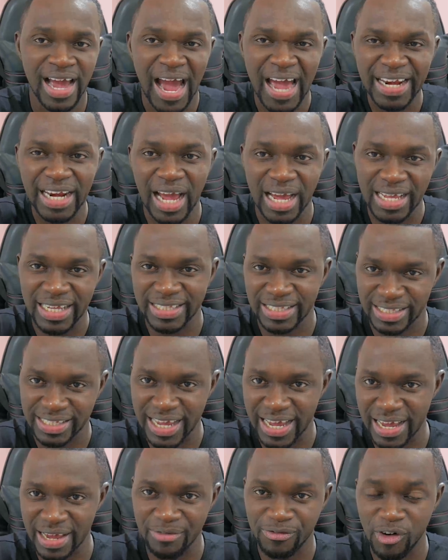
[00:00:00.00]
ana
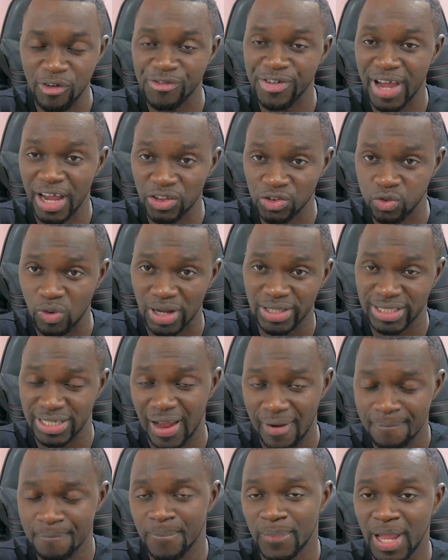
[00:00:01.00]
te fofi
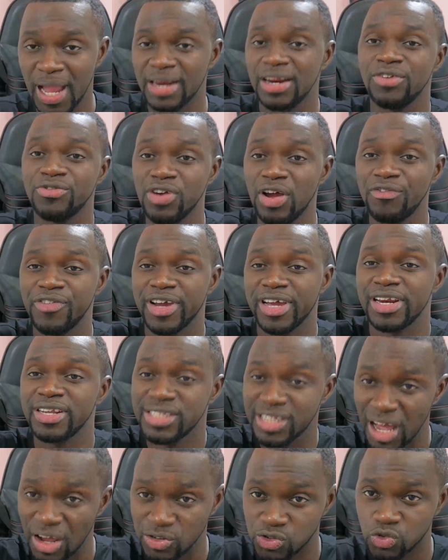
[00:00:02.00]
antwata ana traffic ne
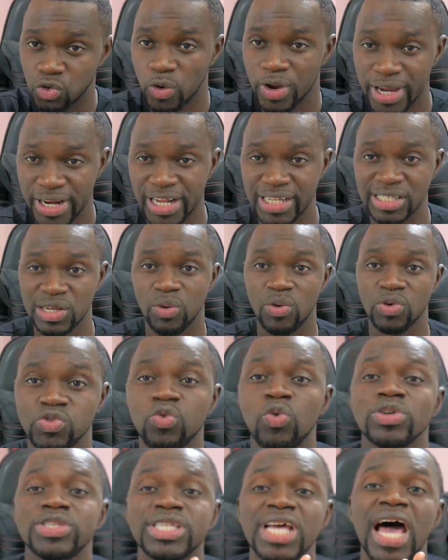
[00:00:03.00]
sa so ye ne say so
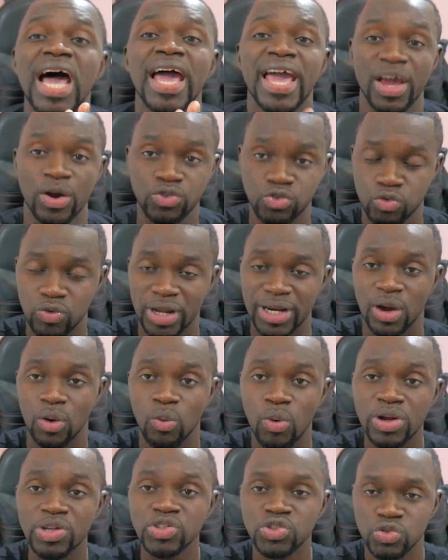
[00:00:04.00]
wo san eto ana
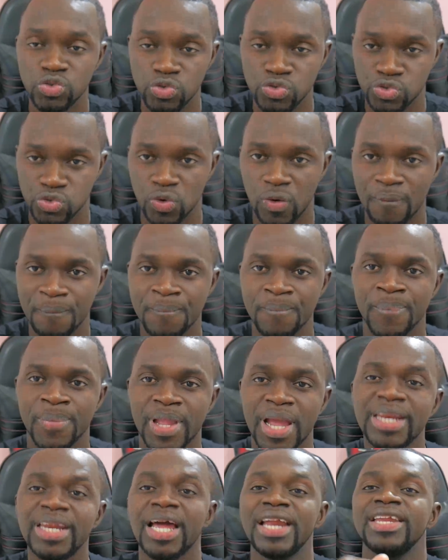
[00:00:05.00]
kwantu so
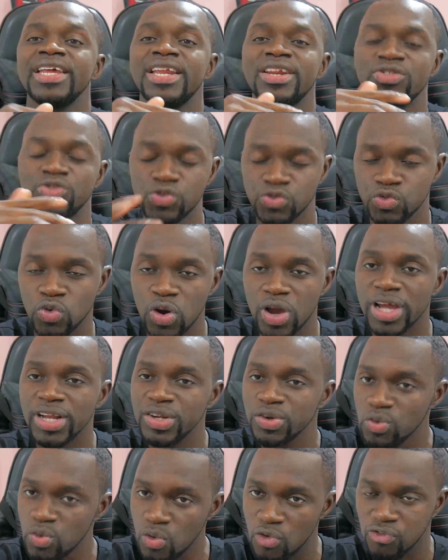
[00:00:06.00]
ana ade ne so so
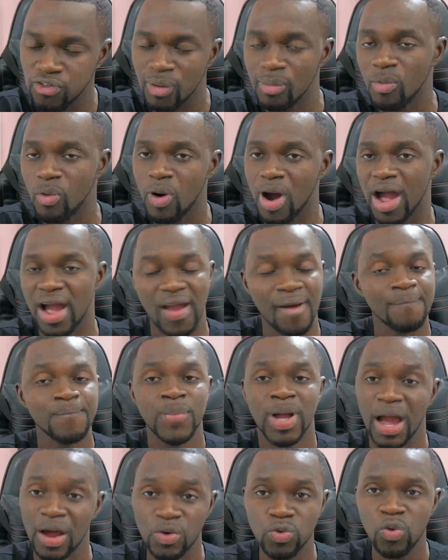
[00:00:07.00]
edigu form ho a
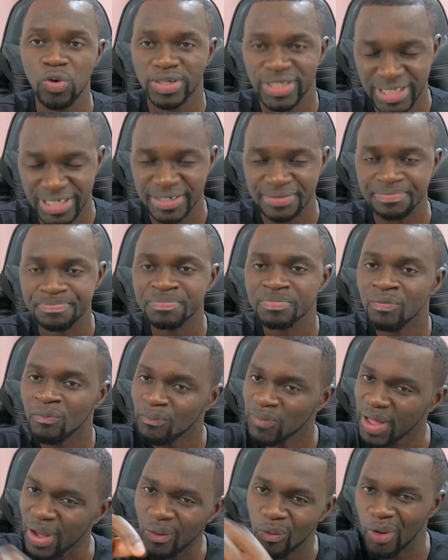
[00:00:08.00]
ano woden
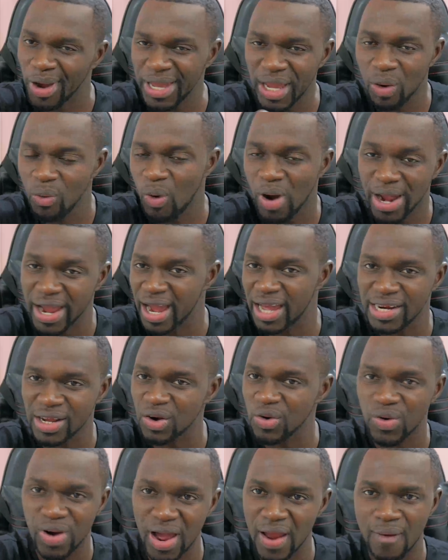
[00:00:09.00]
kwan ye wo Ghana
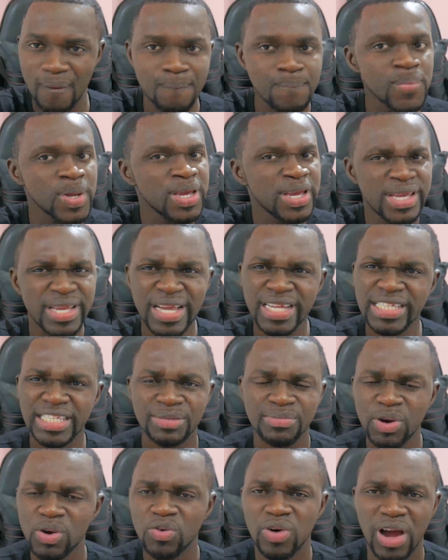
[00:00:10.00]
kura no ye
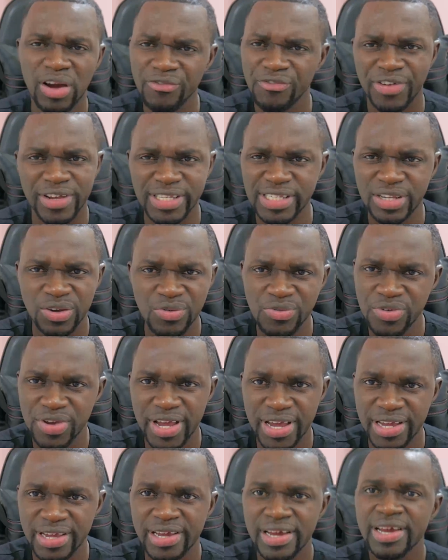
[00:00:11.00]
ntimi kura fixing
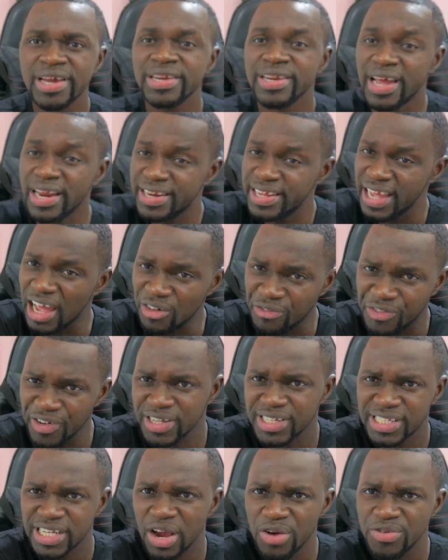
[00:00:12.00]
we na de ya
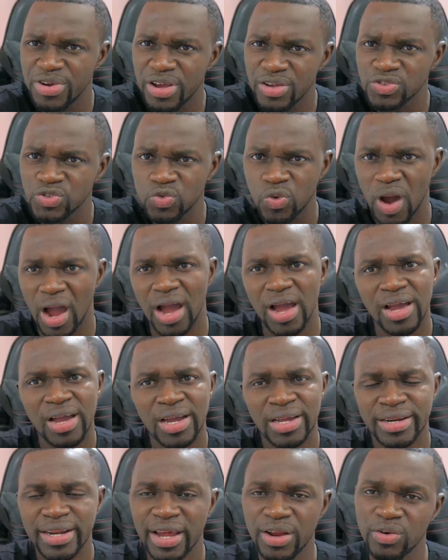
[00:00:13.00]
fix ye we nso a
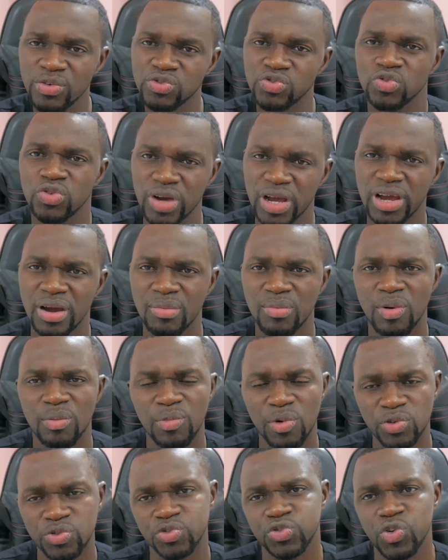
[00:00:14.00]
na no so
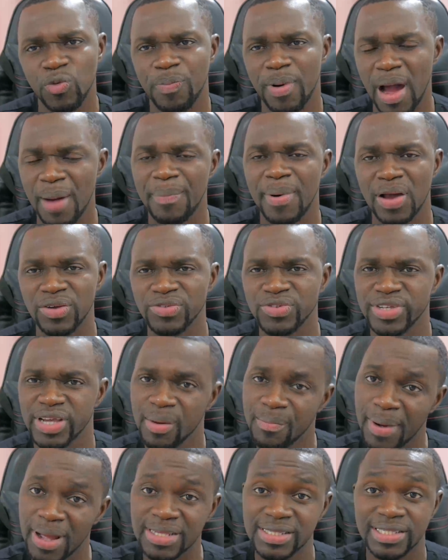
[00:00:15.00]
momoto to papa
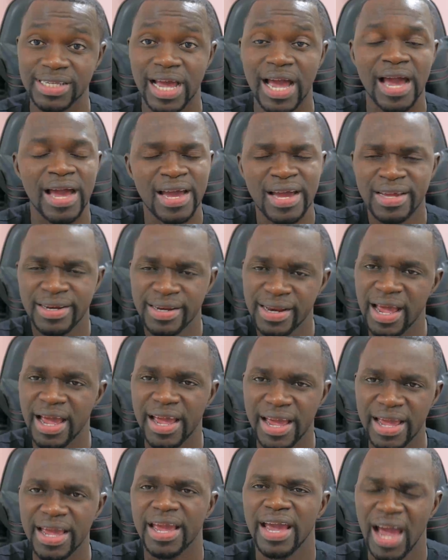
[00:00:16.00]
so bansa na
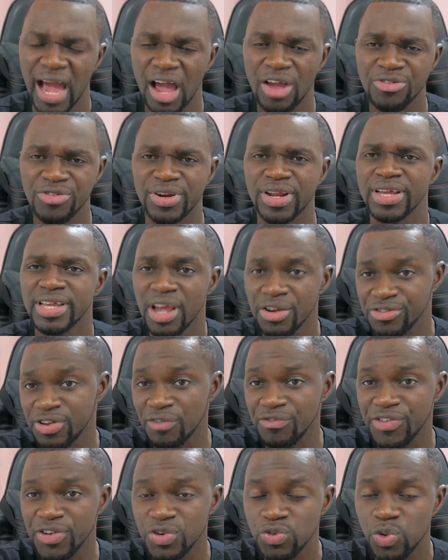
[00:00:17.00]
hadwene yenche
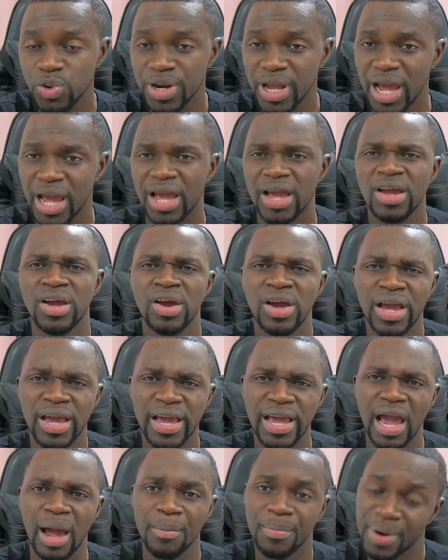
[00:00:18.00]
video na
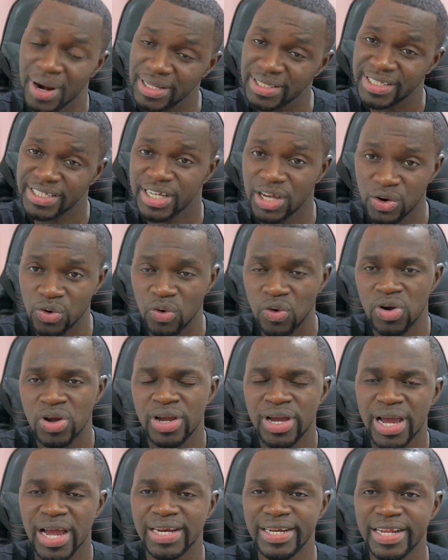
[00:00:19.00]
abrantie no
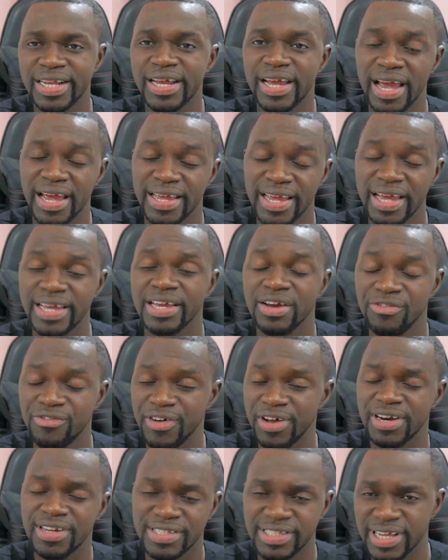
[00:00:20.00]
de ye
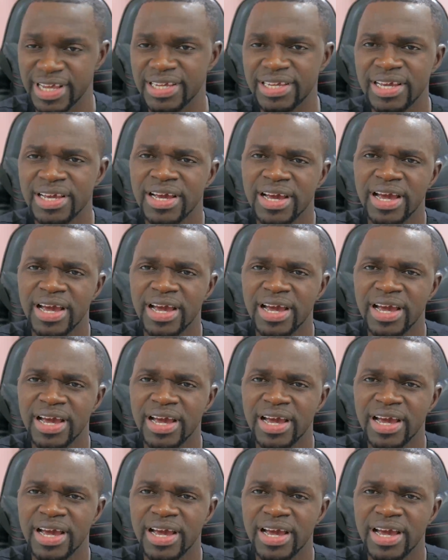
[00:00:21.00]
friend say